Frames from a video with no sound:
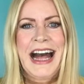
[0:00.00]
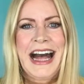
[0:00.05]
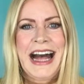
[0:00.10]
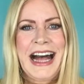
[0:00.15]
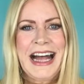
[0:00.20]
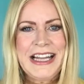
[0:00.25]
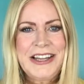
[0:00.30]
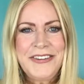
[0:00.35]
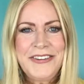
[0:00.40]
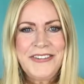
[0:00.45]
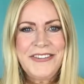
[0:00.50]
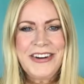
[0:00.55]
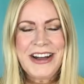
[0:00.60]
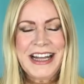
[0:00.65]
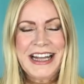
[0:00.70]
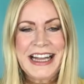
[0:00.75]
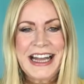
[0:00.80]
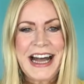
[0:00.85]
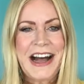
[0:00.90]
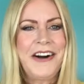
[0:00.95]
Hello,
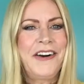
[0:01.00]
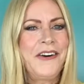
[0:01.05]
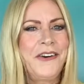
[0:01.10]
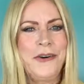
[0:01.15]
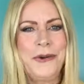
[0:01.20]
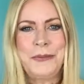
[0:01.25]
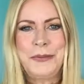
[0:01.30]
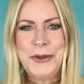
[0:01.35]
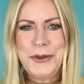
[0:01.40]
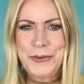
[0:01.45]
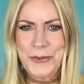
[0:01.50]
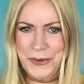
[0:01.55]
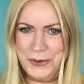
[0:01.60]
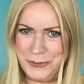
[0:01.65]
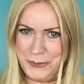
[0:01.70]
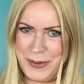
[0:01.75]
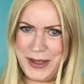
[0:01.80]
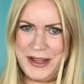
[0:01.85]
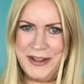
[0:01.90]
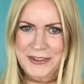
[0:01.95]
I hope you are
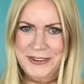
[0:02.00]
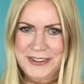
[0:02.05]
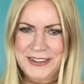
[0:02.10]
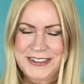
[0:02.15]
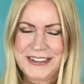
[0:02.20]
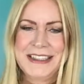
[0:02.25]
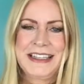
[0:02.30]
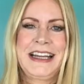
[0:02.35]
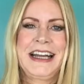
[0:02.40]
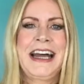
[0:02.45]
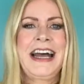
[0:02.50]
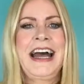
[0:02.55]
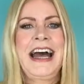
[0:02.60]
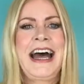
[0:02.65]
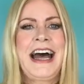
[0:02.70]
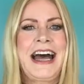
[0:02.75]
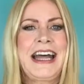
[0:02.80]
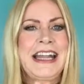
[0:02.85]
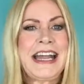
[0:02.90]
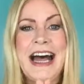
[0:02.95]
well
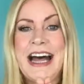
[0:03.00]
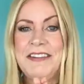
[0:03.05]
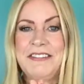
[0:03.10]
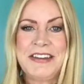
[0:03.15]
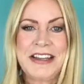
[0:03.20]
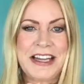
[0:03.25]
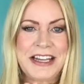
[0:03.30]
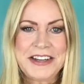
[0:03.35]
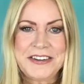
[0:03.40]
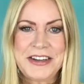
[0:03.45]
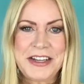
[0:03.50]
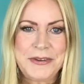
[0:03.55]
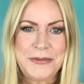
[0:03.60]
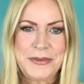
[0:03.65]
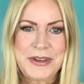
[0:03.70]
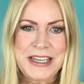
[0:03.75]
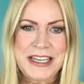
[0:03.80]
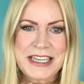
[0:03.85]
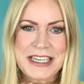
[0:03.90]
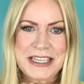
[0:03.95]
and having a great
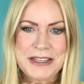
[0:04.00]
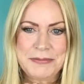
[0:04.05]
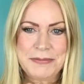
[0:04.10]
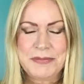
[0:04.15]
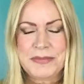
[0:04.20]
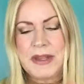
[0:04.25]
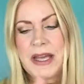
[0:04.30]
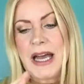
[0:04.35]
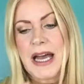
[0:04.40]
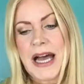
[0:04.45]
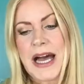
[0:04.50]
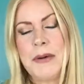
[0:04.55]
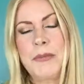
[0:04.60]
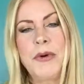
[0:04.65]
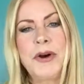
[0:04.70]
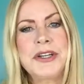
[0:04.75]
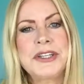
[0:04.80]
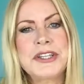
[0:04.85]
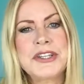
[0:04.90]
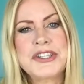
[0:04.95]
week. I
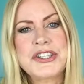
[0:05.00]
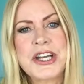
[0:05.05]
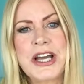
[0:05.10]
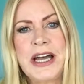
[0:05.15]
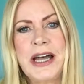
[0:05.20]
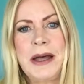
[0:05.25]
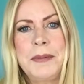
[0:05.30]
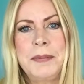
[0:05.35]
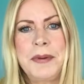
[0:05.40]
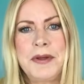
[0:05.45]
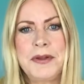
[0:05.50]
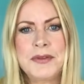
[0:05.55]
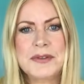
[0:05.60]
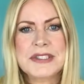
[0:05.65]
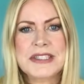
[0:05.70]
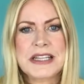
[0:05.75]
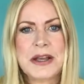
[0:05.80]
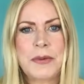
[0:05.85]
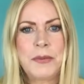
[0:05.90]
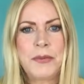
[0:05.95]
want to chat about
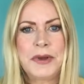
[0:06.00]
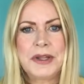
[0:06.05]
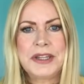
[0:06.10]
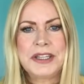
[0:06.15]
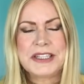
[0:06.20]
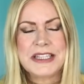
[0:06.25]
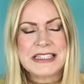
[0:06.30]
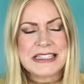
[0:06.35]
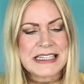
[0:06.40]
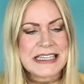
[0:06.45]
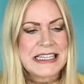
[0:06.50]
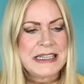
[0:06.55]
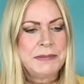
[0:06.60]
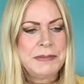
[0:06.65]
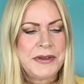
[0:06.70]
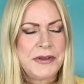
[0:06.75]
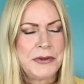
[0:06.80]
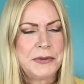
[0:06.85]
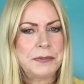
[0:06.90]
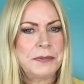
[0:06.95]
someone that's
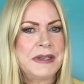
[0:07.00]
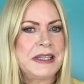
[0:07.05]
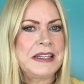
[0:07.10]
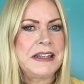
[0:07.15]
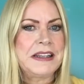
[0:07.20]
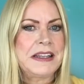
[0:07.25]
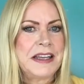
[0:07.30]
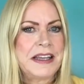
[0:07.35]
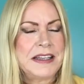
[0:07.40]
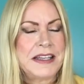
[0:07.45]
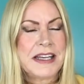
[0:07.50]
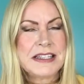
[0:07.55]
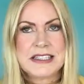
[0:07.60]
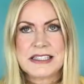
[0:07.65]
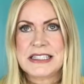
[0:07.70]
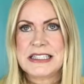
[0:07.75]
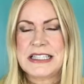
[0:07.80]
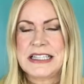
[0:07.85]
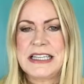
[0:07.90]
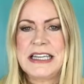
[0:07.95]
emailed me
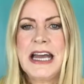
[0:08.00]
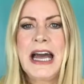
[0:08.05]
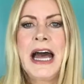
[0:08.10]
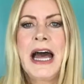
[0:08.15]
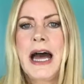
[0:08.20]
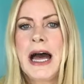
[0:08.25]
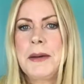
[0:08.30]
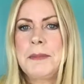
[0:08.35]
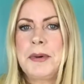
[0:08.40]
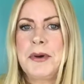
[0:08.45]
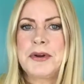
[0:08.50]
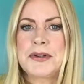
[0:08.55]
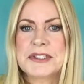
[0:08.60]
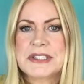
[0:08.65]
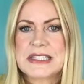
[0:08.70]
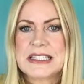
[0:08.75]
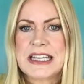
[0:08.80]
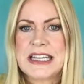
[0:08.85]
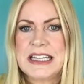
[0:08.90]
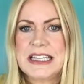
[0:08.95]
yesterday about her
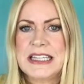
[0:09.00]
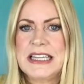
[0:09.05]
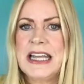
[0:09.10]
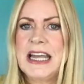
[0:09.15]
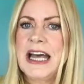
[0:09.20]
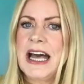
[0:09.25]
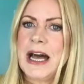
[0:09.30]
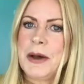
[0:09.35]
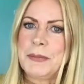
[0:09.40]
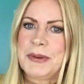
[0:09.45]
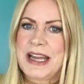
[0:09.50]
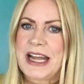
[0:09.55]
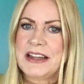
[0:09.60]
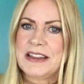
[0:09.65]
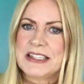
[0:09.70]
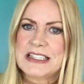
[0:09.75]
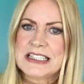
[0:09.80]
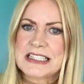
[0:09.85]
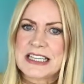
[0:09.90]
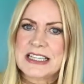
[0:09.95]
skin, and we had the
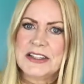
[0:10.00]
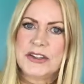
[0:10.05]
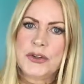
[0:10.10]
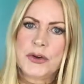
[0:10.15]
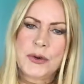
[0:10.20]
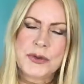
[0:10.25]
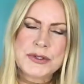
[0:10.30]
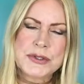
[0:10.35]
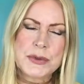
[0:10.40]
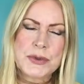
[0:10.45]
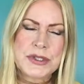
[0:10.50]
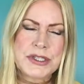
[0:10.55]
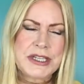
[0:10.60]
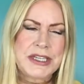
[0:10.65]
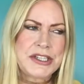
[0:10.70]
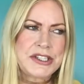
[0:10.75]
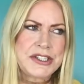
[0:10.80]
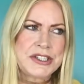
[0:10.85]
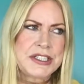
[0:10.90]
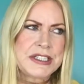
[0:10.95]
skin
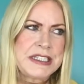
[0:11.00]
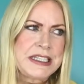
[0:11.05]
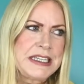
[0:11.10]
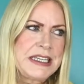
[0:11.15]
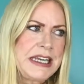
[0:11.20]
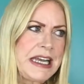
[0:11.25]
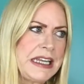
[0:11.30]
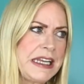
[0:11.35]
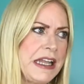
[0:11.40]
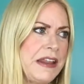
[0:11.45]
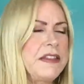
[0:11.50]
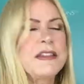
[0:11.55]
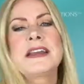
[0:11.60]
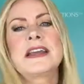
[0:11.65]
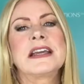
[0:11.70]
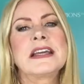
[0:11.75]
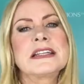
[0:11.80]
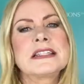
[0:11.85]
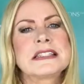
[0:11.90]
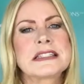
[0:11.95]
consultation today, and I
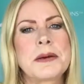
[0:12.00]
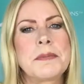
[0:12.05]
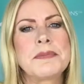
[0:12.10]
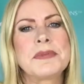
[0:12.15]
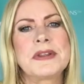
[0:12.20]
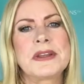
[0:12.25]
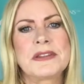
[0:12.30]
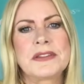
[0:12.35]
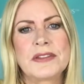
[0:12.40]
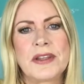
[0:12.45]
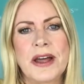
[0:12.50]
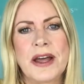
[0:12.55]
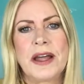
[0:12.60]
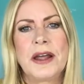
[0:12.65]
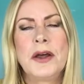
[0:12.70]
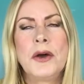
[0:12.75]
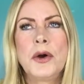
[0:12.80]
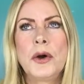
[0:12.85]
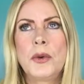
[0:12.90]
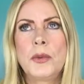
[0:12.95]
think it's something that
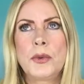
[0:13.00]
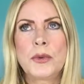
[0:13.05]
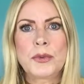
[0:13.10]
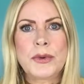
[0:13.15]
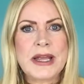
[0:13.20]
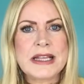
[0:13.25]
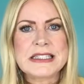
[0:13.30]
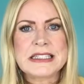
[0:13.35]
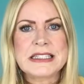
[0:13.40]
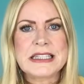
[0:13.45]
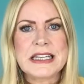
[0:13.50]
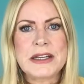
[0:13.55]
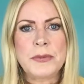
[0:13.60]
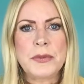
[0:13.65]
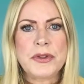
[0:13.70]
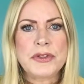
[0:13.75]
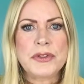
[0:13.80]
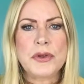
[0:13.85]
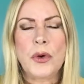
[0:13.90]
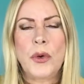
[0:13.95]
will resonate
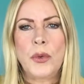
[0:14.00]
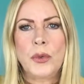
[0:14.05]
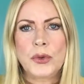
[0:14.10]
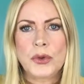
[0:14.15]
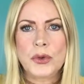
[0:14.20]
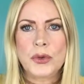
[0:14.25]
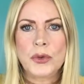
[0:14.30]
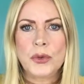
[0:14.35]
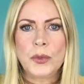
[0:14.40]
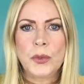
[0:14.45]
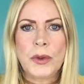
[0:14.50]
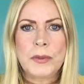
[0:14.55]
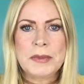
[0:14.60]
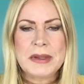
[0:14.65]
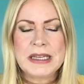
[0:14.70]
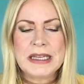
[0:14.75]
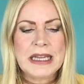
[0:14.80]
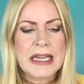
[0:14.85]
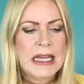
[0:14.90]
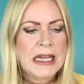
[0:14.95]
with all you
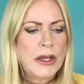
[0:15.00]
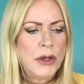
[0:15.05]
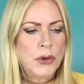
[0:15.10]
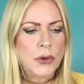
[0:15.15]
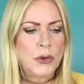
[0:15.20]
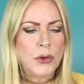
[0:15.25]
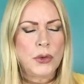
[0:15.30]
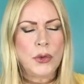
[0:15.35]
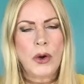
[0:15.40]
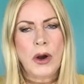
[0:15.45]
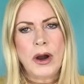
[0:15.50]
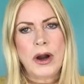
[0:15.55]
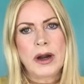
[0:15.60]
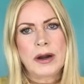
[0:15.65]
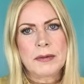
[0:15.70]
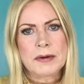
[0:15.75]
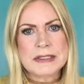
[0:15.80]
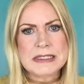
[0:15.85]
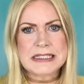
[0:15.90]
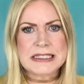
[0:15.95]
women who
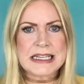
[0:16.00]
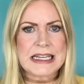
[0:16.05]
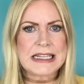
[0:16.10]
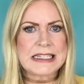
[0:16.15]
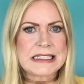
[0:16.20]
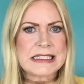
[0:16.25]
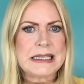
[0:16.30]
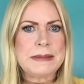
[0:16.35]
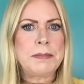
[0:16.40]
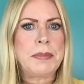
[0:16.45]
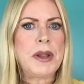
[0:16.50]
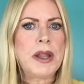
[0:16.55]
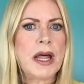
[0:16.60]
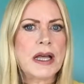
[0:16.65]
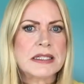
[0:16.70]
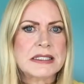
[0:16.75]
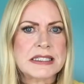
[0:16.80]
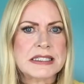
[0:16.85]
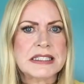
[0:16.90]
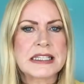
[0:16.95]
are 60
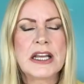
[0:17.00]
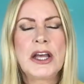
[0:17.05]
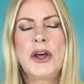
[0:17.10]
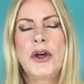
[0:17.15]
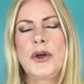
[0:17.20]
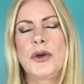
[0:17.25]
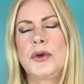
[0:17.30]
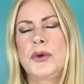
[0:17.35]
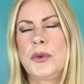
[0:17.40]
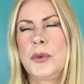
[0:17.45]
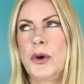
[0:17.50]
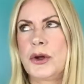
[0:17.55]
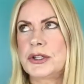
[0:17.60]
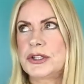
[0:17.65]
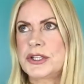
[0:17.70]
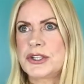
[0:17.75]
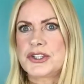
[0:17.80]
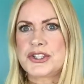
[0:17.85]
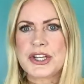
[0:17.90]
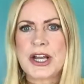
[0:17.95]
plus, who want
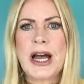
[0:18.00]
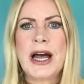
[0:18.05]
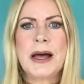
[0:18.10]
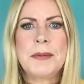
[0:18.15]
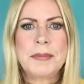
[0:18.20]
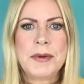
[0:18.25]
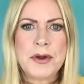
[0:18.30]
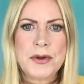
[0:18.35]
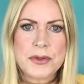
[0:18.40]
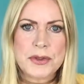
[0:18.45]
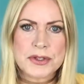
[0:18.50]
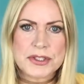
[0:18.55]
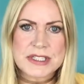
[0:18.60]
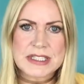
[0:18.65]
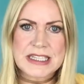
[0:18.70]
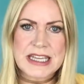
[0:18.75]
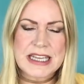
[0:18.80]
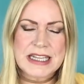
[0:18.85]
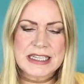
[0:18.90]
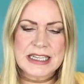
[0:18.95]
to chat about their
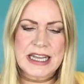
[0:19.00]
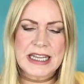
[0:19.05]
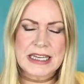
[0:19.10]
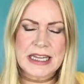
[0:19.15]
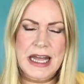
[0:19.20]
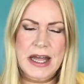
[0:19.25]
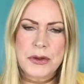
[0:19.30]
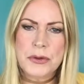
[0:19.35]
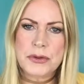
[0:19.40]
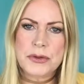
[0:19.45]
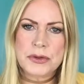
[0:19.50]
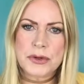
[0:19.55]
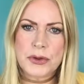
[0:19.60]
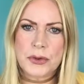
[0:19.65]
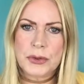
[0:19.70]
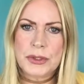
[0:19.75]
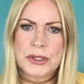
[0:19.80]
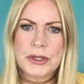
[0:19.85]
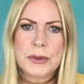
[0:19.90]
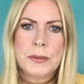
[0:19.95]
skin and how they're
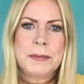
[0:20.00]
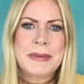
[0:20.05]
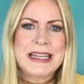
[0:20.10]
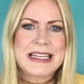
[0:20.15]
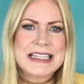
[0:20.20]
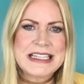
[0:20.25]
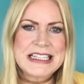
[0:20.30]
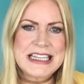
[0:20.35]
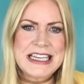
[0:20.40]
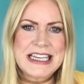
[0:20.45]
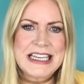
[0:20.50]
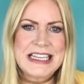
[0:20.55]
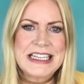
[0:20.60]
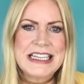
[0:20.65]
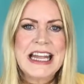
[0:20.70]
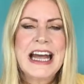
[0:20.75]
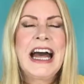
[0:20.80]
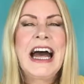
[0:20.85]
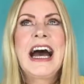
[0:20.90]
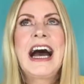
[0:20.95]
going to maintain
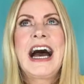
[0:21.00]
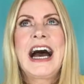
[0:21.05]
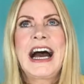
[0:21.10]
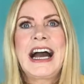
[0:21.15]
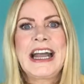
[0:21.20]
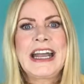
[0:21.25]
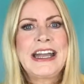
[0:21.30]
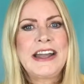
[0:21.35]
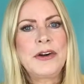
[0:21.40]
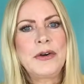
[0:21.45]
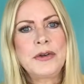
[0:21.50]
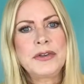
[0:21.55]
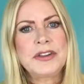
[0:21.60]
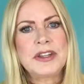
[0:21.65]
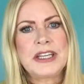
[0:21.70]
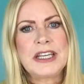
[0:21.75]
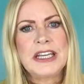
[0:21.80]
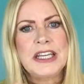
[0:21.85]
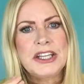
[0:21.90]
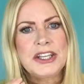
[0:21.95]
a
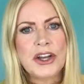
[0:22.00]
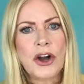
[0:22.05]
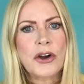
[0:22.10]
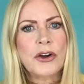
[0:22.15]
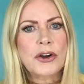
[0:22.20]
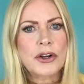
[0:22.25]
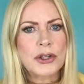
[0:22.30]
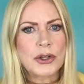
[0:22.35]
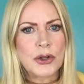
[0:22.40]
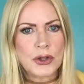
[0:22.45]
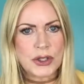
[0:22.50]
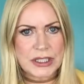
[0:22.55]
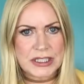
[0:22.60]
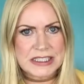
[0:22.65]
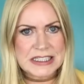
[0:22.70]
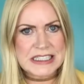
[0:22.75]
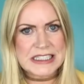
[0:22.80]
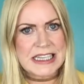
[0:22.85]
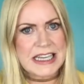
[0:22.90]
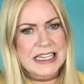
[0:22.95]
healthy, younger looking
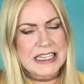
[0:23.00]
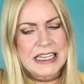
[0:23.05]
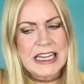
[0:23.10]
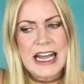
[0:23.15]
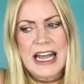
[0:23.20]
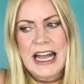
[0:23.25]
skin